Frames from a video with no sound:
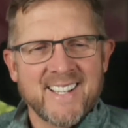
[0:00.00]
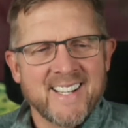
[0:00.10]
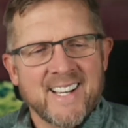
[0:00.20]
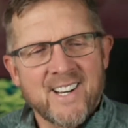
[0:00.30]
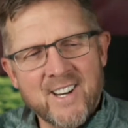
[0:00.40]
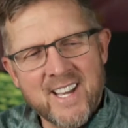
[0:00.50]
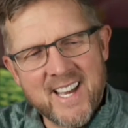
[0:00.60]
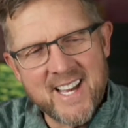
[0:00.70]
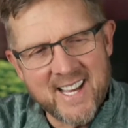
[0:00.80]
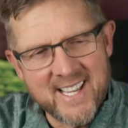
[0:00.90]
Oh
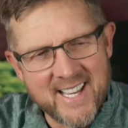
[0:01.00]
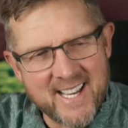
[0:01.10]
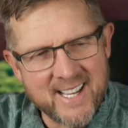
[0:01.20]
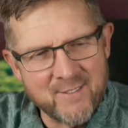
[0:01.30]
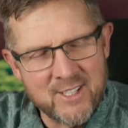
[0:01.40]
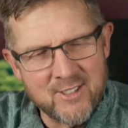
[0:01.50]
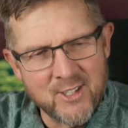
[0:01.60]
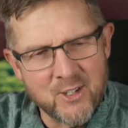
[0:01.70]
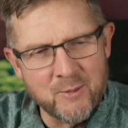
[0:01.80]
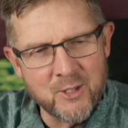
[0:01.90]
yeah.
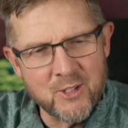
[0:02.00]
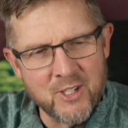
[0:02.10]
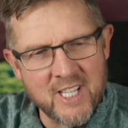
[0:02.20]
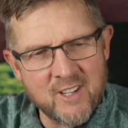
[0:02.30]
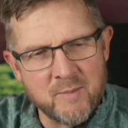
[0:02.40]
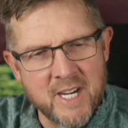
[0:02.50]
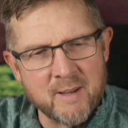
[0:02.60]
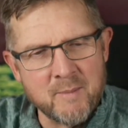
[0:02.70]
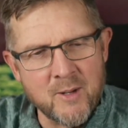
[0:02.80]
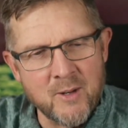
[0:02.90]
Vincent Company should leave
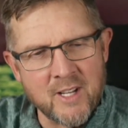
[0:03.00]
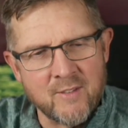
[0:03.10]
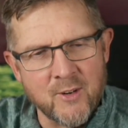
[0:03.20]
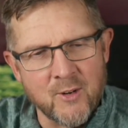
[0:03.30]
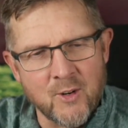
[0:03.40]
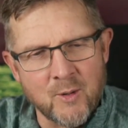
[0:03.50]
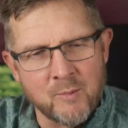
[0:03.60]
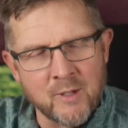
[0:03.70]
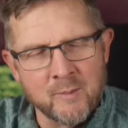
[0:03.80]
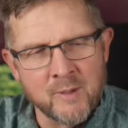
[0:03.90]
Bayern Munich for
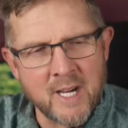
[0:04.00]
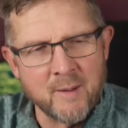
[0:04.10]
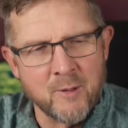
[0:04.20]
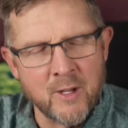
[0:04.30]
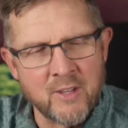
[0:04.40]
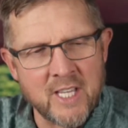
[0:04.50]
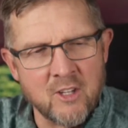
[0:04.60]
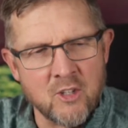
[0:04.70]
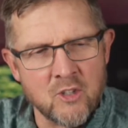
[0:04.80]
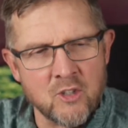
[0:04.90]
Blackpool. I think you
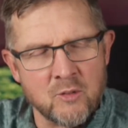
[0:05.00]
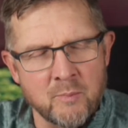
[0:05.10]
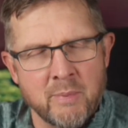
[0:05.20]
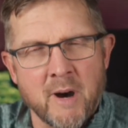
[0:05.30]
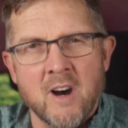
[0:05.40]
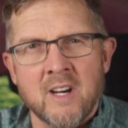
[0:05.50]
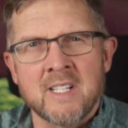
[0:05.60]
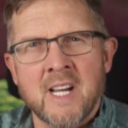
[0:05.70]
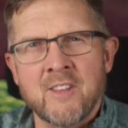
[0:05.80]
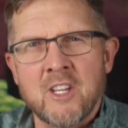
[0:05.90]
should just
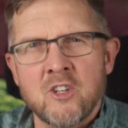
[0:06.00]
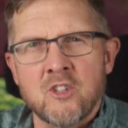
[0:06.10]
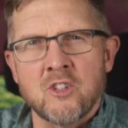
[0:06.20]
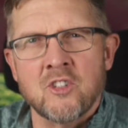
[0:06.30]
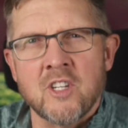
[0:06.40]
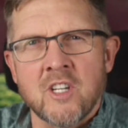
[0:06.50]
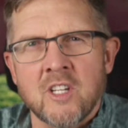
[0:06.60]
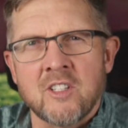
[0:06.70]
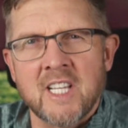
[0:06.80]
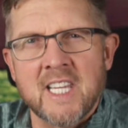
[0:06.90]

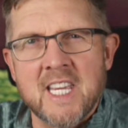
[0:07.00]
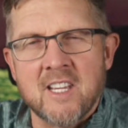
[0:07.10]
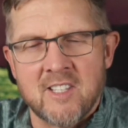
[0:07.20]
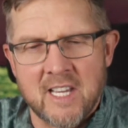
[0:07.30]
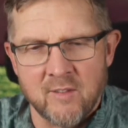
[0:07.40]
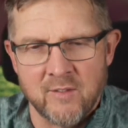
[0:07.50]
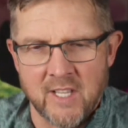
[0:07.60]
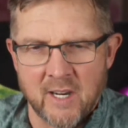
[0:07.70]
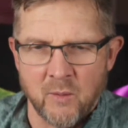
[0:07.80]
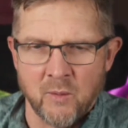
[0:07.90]
delete yourself for
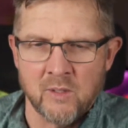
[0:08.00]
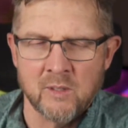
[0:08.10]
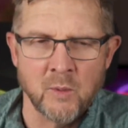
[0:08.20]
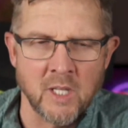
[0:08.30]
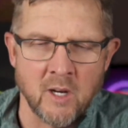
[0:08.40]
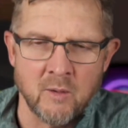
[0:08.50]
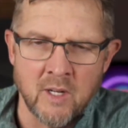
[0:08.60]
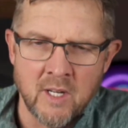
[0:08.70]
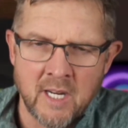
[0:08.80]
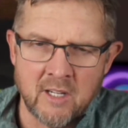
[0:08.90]
that, Willow.
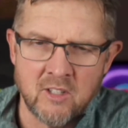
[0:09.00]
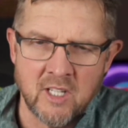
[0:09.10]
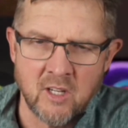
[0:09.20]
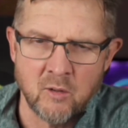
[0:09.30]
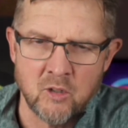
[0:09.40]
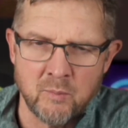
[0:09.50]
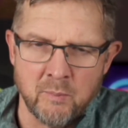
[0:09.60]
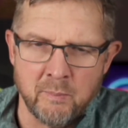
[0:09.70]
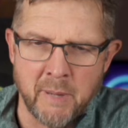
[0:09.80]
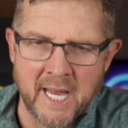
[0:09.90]
Actually, just
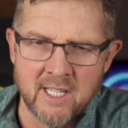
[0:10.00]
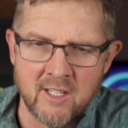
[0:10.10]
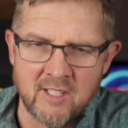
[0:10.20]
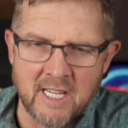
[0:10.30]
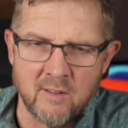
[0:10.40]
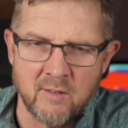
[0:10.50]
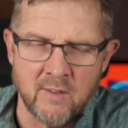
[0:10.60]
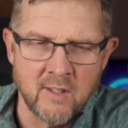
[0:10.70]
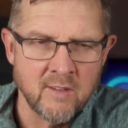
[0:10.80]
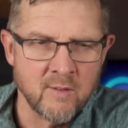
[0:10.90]
ban yourself
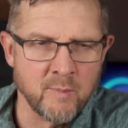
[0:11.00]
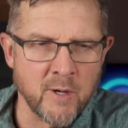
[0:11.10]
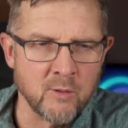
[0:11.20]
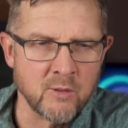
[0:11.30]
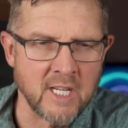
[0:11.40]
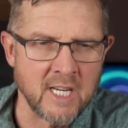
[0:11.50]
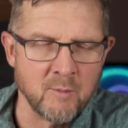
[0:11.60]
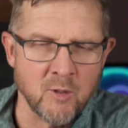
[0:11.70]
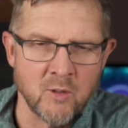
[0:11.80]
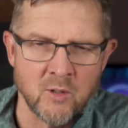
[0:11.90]
from posting
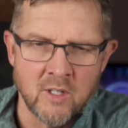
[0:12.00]
anymore.